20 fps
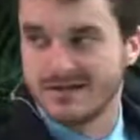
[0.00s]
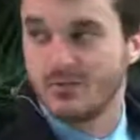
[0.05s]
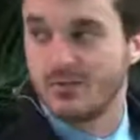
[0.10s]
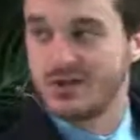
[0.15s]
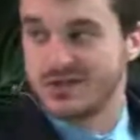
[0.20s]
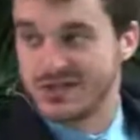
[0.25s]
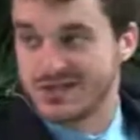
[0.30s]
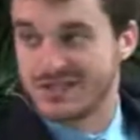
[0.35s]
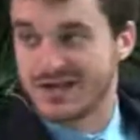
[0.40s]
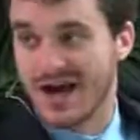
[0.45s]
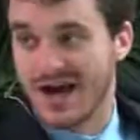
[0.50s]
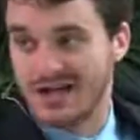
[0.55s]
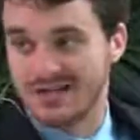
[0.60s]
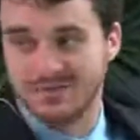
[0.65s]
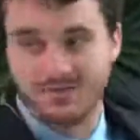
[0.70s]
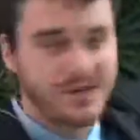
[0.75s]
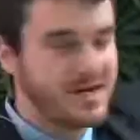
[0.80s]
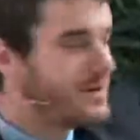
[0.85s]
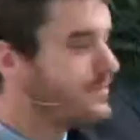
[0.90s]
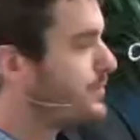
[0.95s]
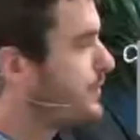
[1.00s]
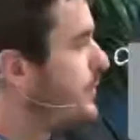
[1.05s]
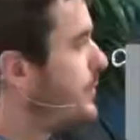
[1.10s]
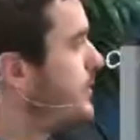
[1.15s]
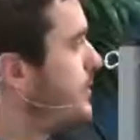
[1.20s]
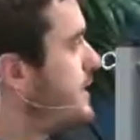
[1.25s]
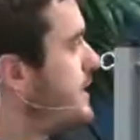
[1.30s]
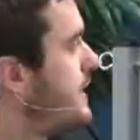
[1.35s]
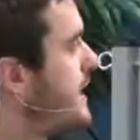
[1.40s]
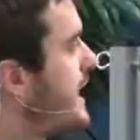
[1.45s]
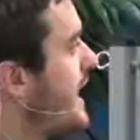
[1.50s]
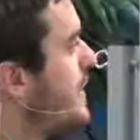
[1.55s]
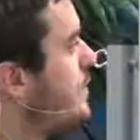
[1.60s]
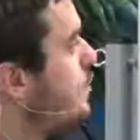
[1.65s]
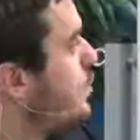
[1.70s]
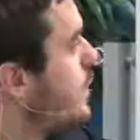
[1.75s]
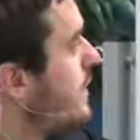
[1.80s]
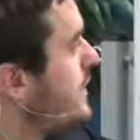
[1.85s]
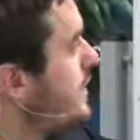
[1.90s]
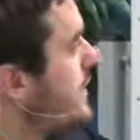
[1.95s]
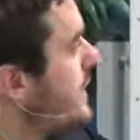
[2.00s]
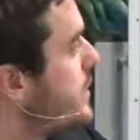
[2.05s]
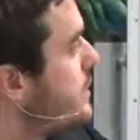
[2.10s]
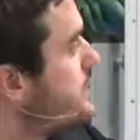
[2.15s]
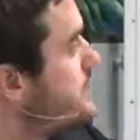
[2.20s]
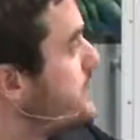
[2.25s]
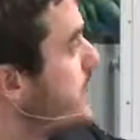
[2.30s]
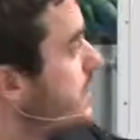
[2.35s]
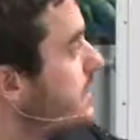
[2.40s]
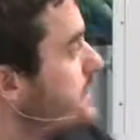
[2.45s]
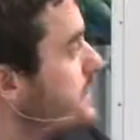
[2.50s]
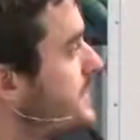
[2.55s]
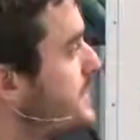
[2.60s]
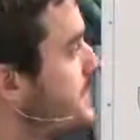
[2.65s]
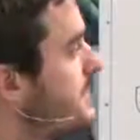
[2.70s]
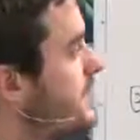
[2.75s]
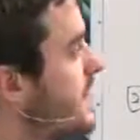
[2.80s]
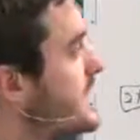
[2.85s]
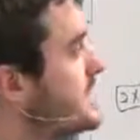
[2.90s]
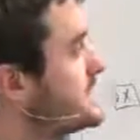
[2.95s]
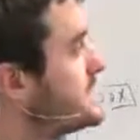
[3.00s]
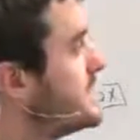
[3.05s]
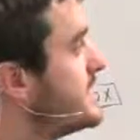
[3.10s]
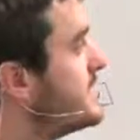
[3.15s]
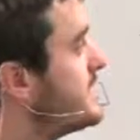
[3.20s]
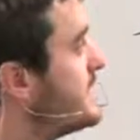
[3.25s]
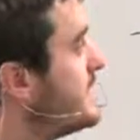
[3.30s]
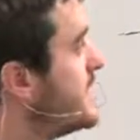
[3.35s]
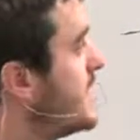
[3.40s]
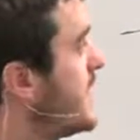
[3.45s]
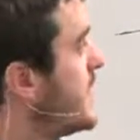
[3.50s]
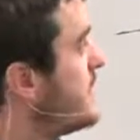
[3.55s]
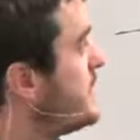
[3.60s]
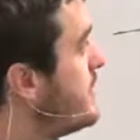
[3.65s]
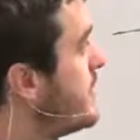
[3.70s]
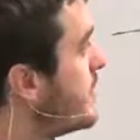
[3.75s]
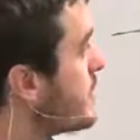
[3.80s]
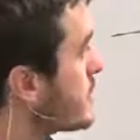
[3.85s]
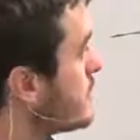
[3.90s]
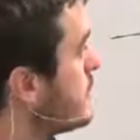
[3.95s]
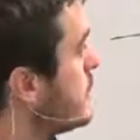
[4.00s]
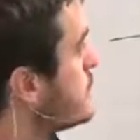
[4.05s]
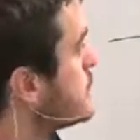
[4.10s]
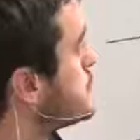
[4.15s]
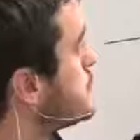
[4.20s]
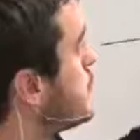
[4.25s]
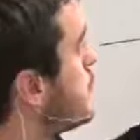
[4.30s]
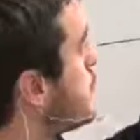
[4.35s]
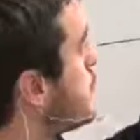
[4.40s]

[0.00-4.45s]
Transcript: which is God's people. And when they're done being tested, and their closed